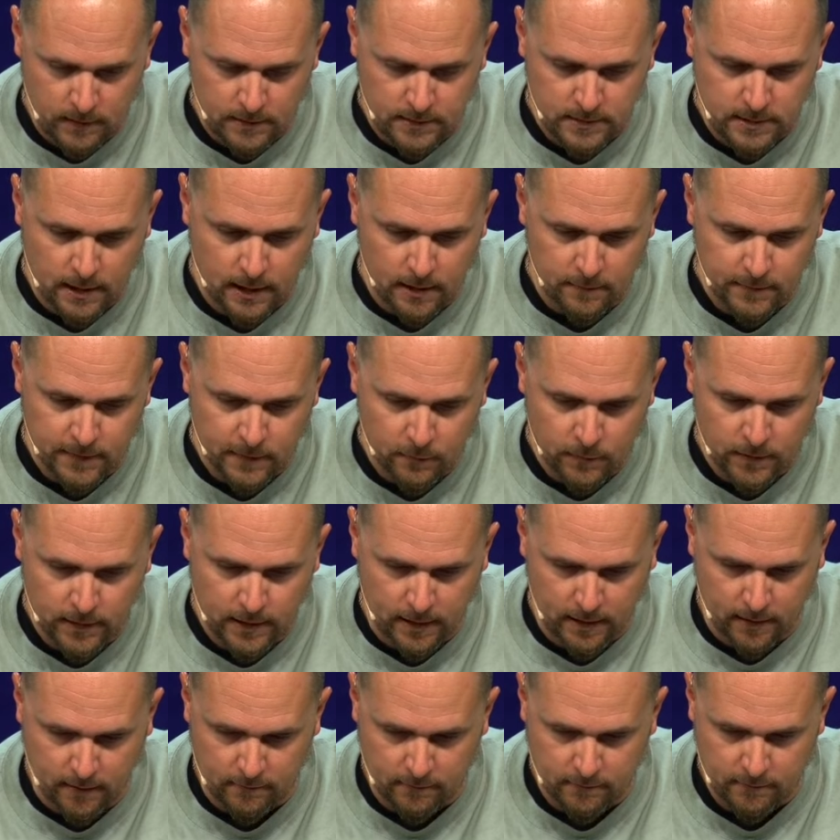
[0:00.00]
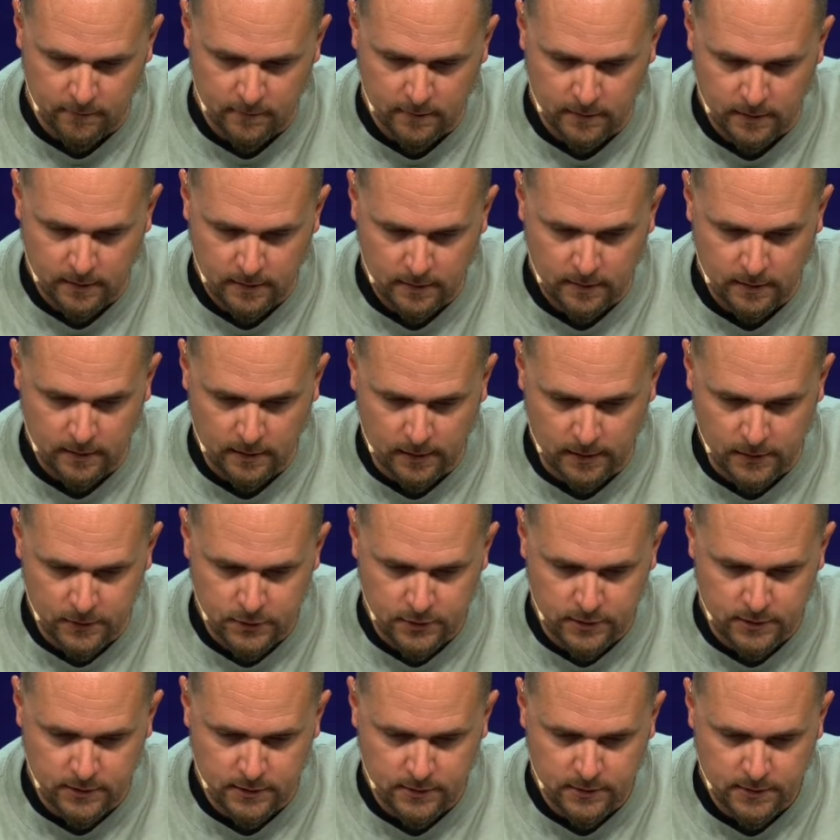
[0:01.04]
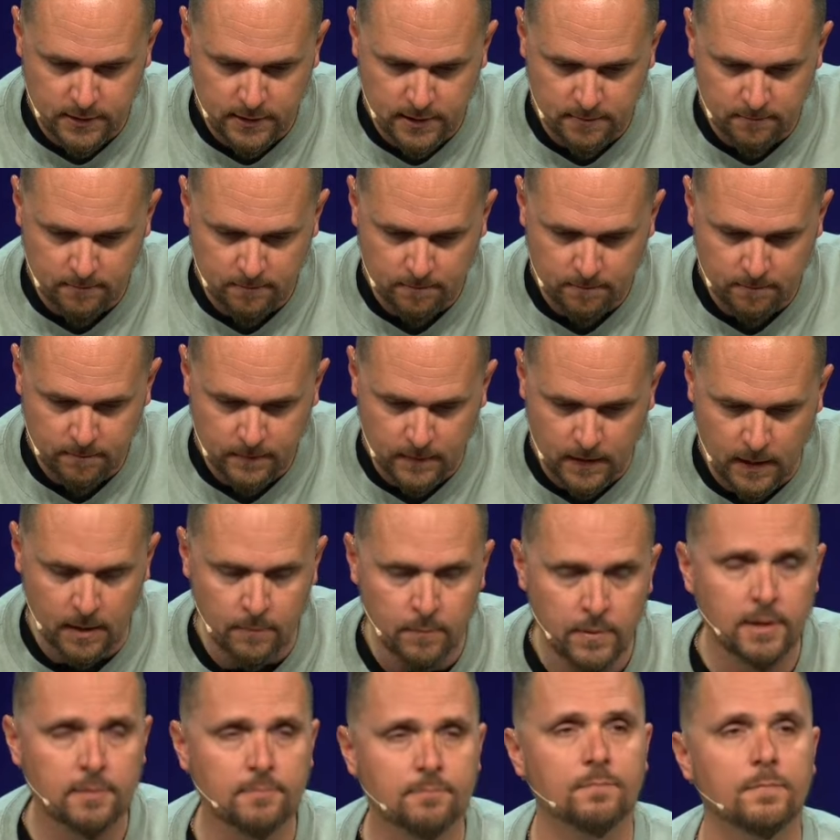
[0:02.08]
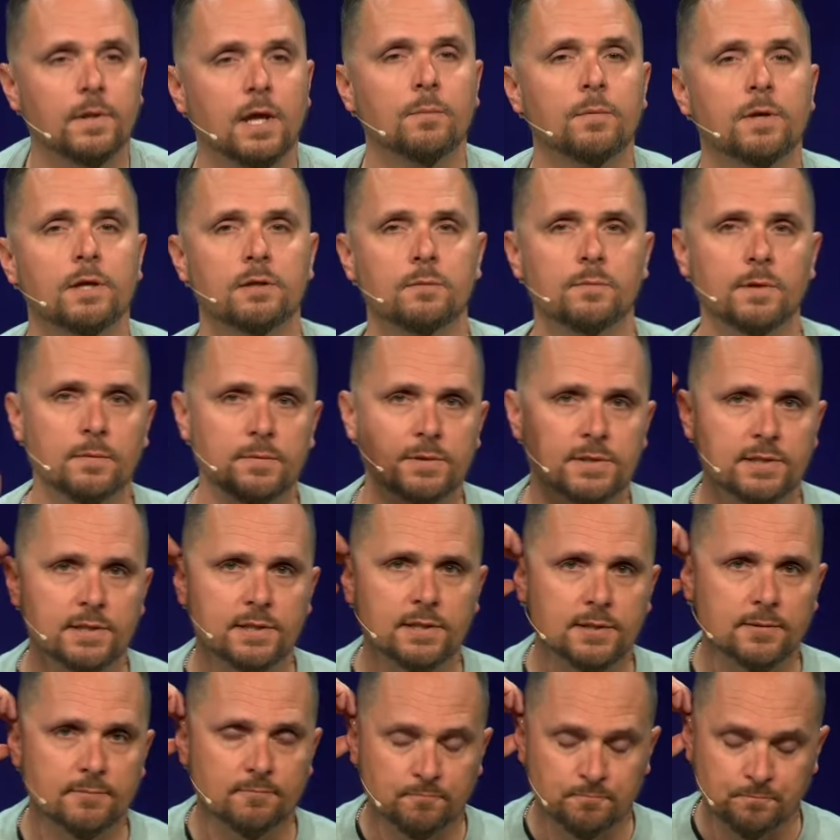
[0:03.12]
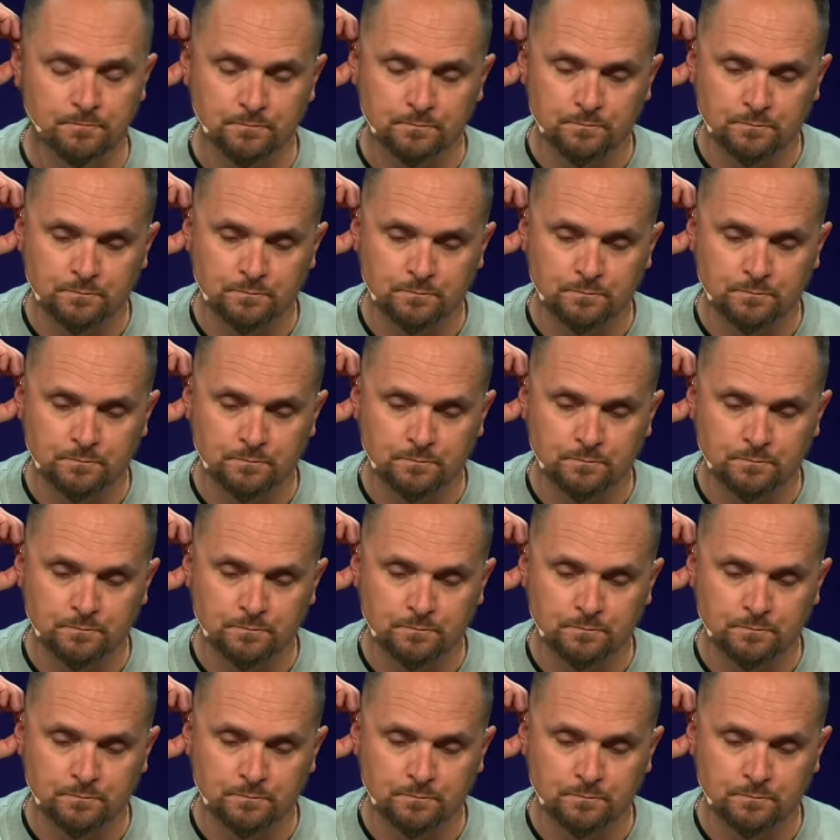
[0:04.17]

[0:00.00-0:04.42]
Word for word: in the time that we have. In Jesus' name, amen. Amen. You may be seated.